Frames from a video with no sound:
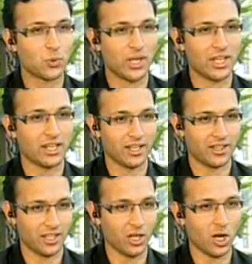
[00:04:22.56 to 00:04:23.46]
between
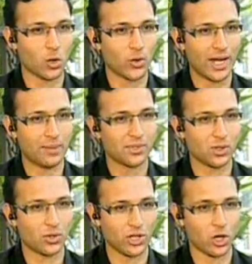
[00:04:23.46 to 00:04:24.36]
the holograms
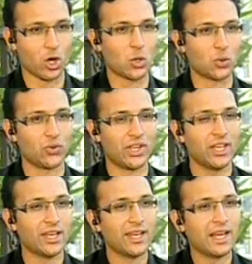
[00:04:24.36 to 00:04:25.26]
or the holography
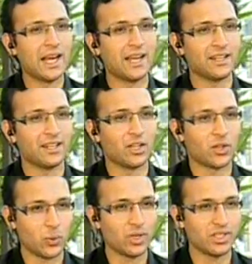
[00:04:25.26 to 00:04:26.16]
and
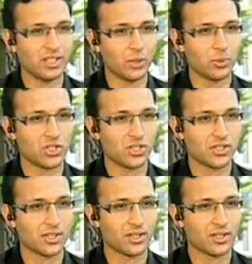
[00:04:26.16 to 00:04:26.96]
3D images?